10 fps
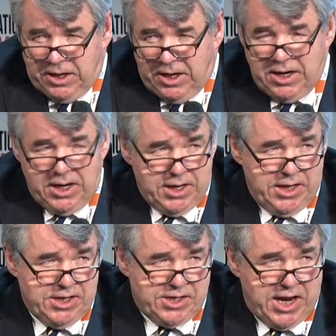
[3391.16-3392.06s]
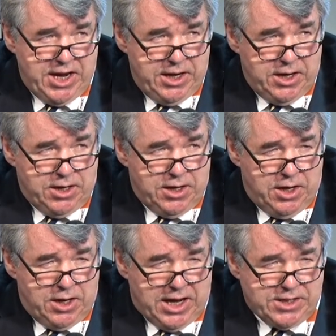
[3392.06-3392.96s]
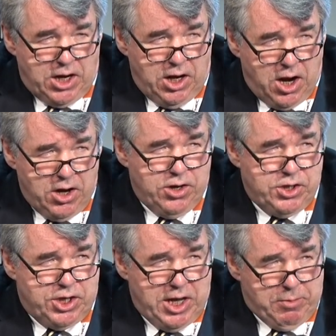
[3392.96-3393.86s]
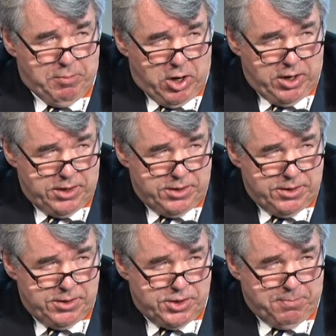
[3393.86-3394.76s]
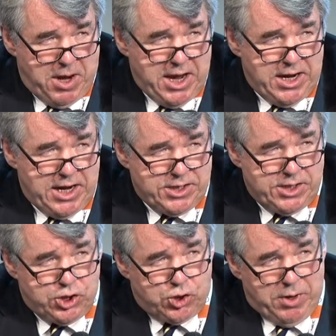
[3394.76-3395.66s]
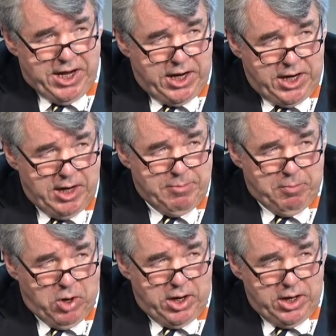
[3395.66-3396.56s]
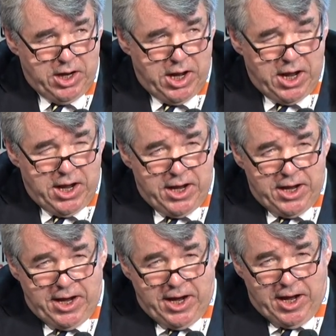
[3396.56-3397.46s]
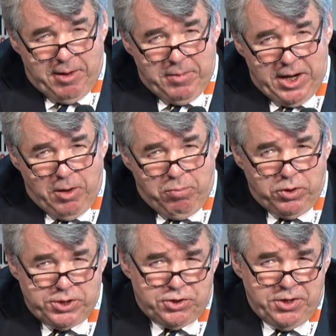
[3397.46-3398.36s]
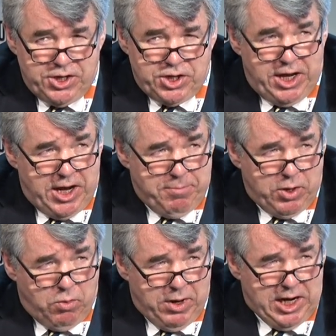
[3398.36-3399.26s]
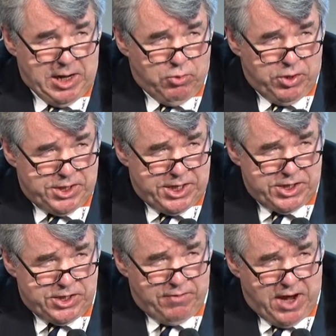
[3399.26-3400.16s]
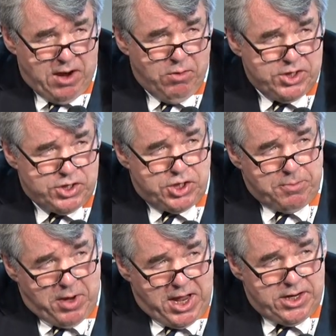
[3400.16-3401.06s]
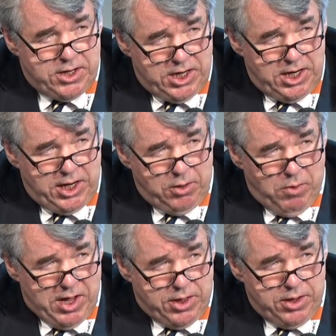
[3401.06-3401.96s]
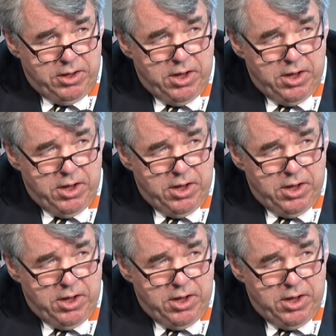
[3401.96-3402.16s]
India is has a large labor market. Japan has a shrinking labor market. Airports traditionally have been quite labor intensive. How is Japan dealing with